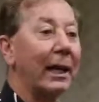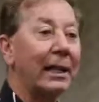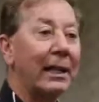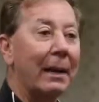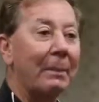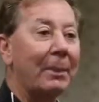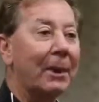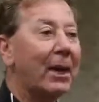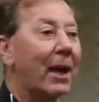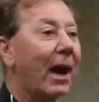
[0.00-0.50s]
A
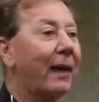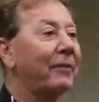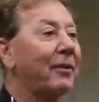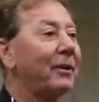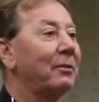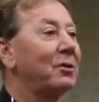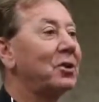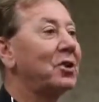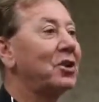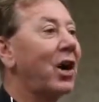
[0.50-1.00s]
cup of
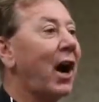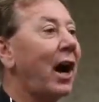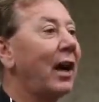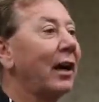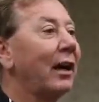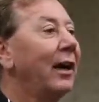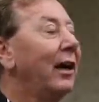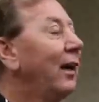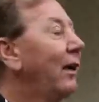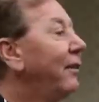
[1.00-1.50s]
coffee with
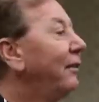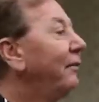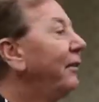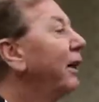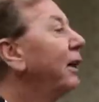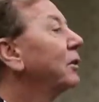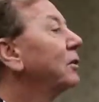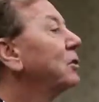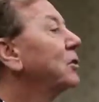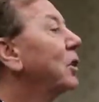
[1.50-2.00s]
Chaga
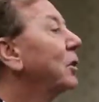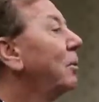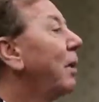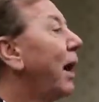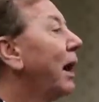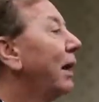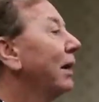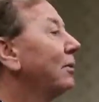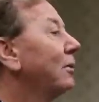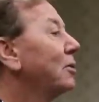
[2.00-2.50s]
fills your
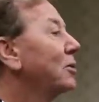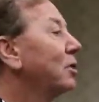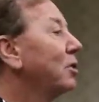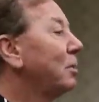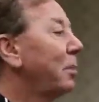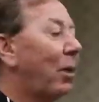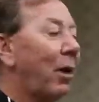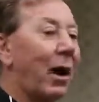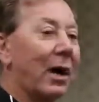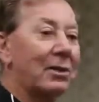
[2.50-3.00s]
body with
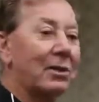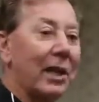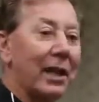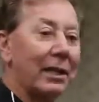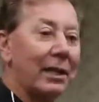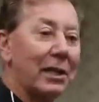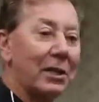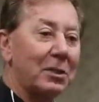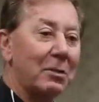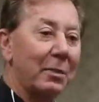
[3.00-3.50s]

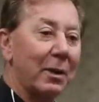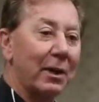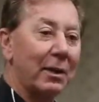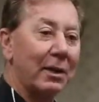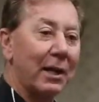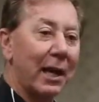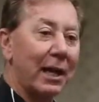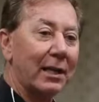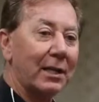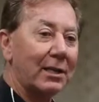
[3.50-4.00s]
superoxide
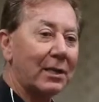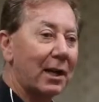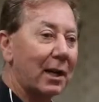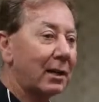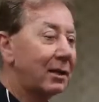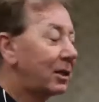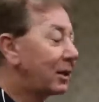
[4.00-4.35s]
dismutase.